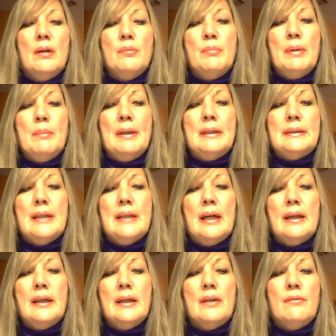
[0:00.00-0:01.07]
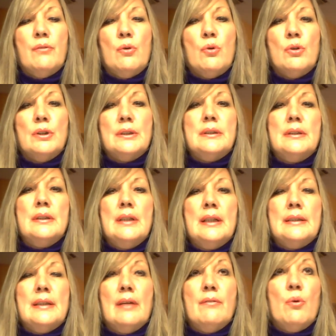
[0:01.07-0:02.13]
me being psychic, of course,
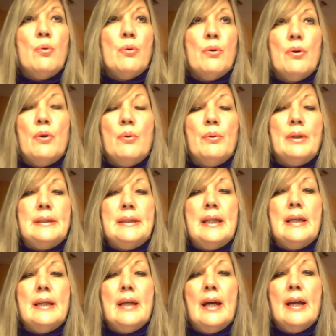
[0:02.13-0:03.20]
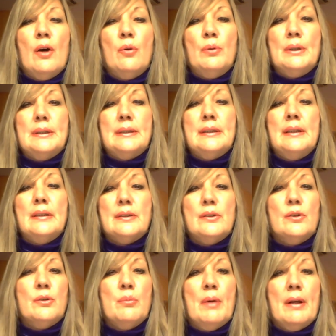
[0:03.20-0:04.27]
as I've already said, I always see a
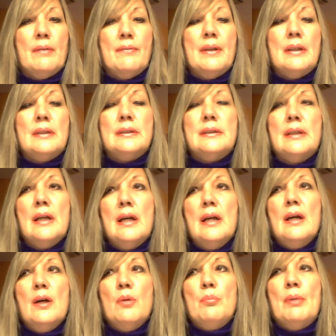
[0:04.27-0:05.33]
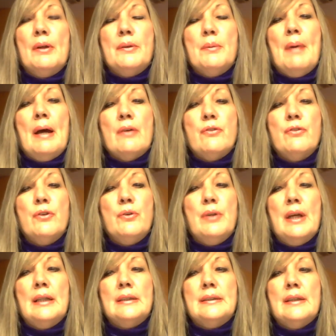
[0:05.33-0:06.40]
certain amount of things. But the past few
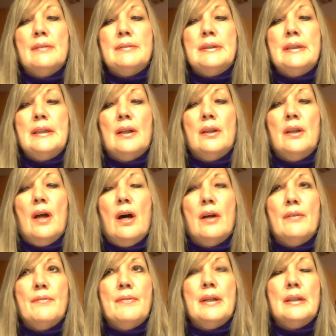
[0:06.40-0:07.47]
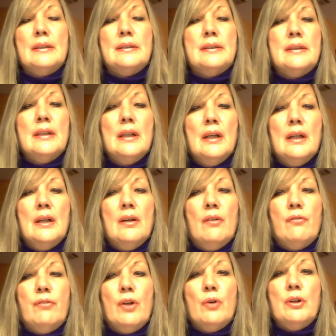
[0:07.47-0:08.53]
days, I've seen a lot of things
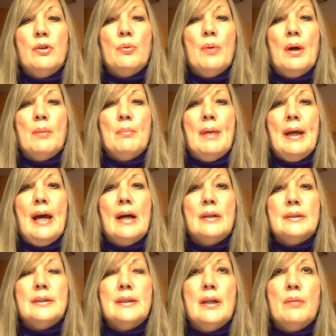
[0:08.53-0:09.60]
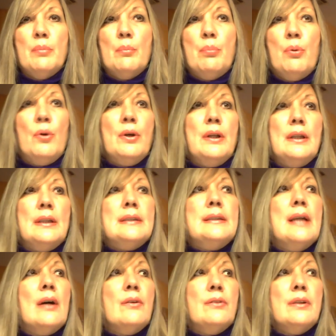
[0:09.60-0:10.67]
floating around my house, and I've been pointing
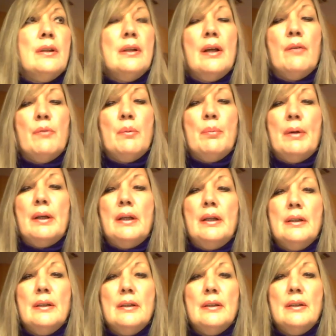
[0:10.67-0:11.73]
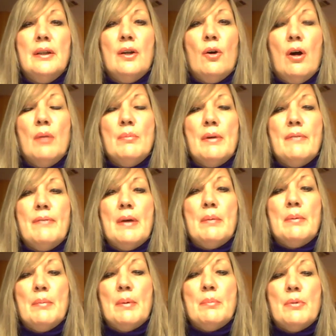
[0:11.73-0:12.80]
this out to everybody, you know, all my
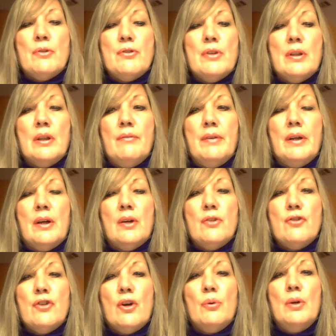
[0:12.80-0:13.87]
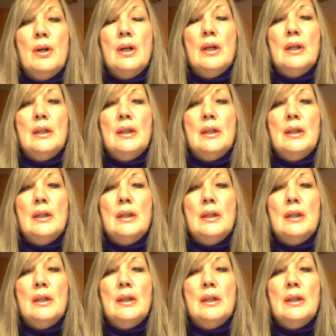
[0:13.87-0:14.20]
family members that live here. So